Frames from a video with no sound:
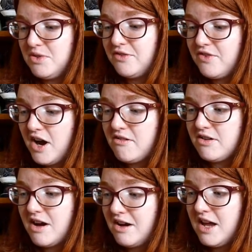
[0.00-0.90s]
With the fire
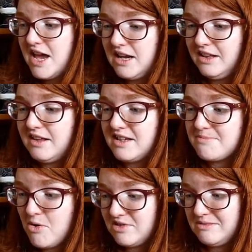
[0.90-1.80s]
on high, anything is
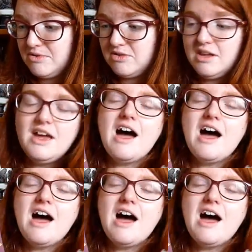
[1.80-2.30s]
possible.